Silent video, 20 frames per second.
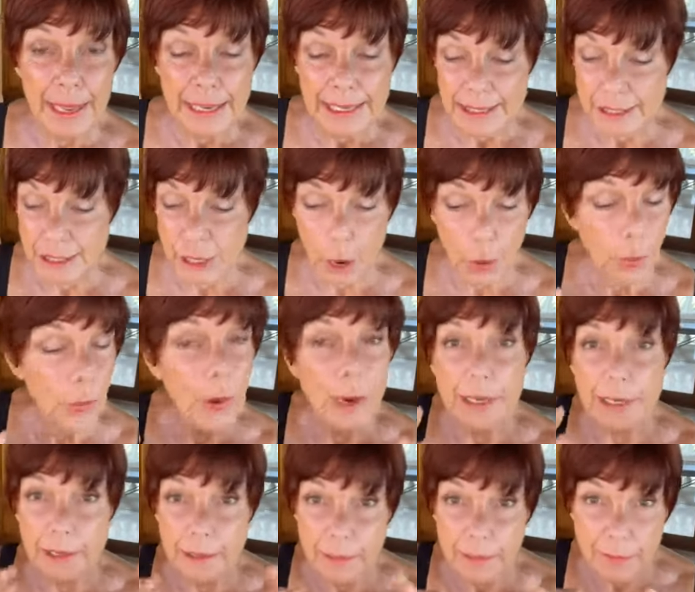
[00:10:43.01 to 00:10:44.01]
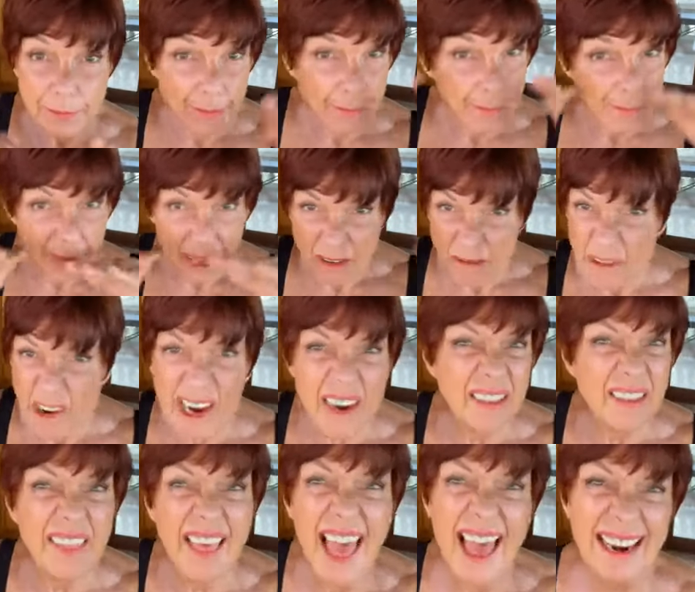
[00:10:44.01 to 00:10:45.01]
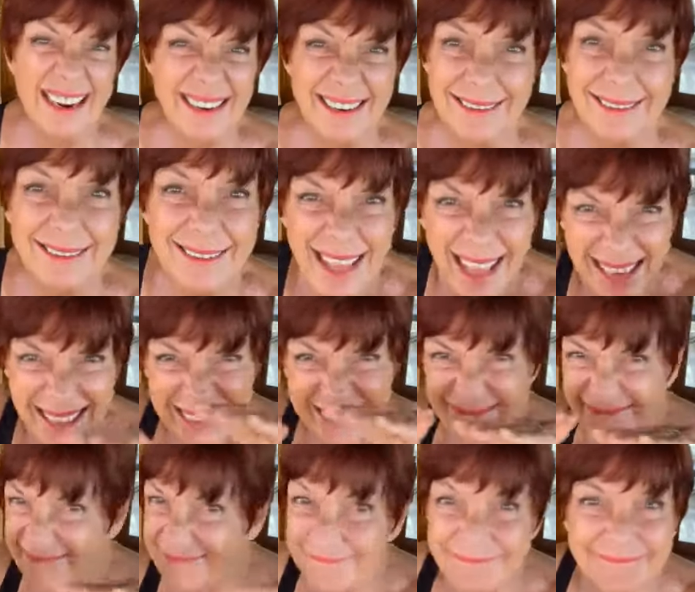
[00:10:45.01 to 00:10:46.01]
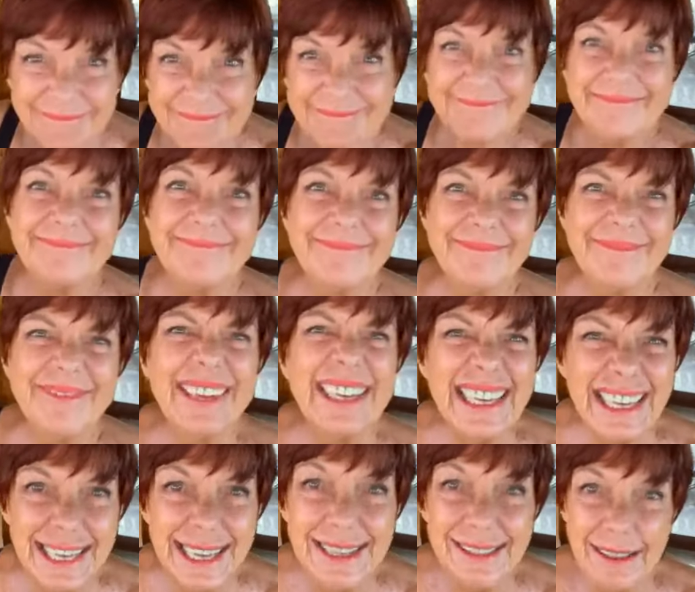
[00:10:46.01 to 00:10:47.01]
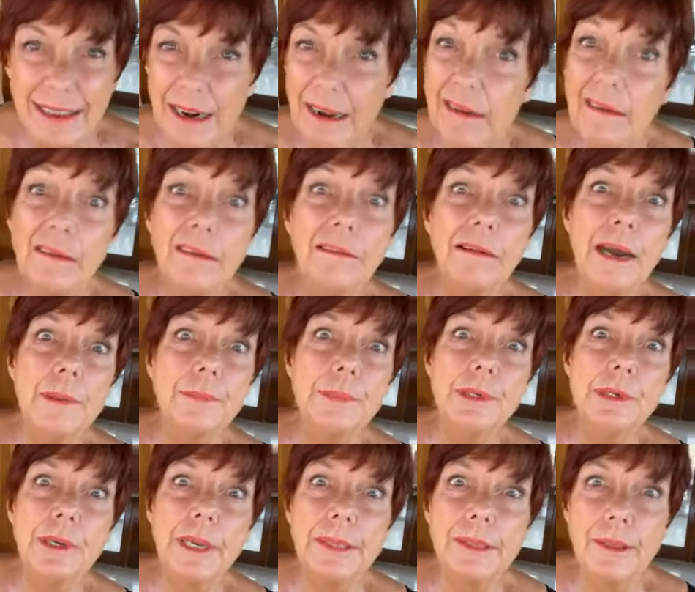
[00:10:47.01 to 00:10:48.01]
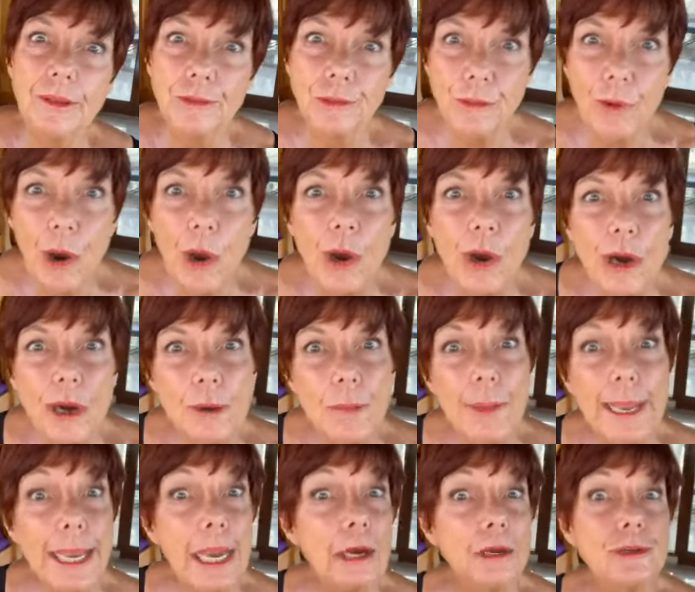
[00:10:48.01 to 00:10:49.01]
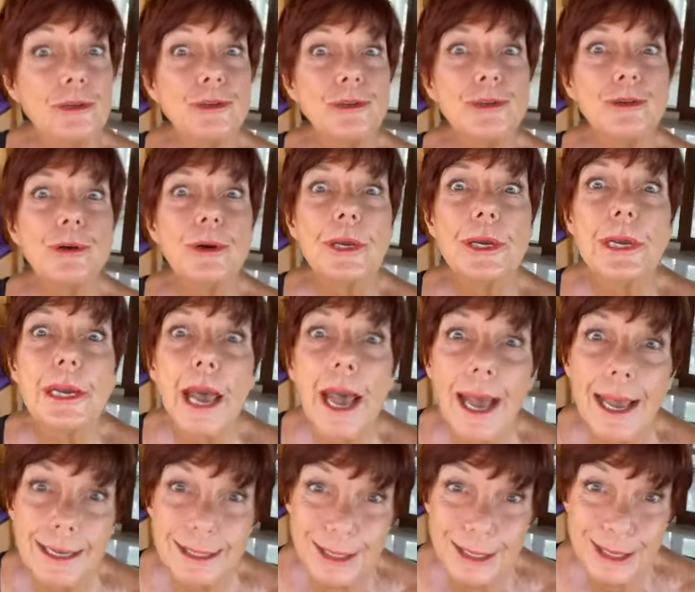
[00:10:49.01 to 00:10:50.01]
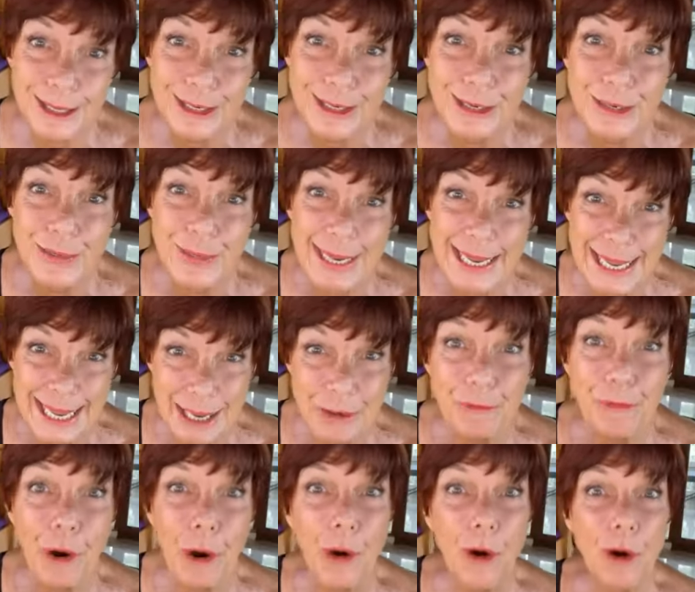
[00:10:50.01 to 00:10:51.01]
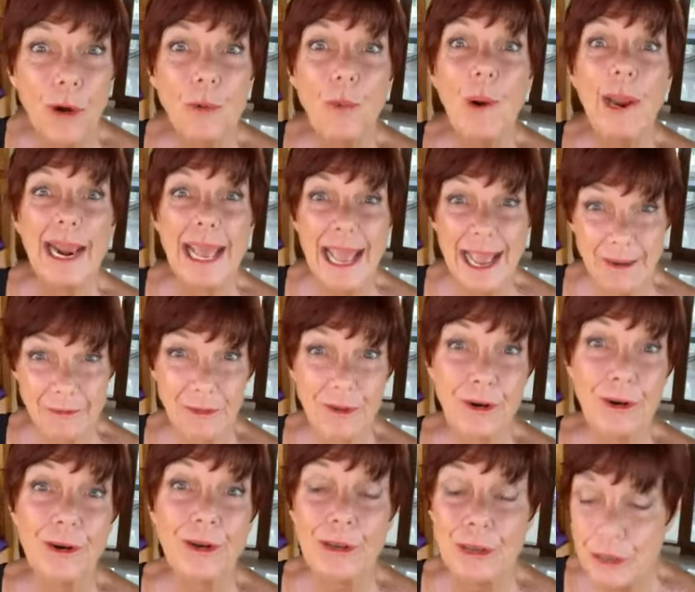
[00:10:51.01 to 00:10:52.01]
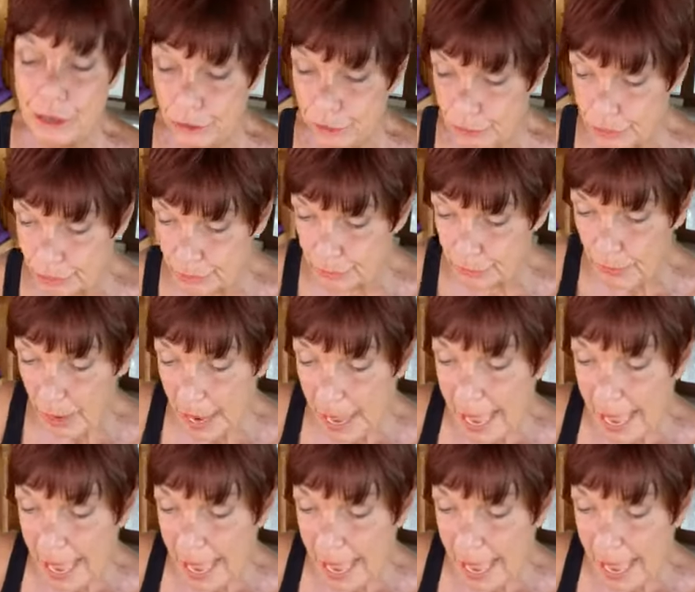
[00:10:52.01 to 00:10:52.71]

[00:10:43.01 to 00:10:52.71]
So get rid of that feeling that, oh, I'm doing this wrong, because you're not doing it wrong, whatever you do.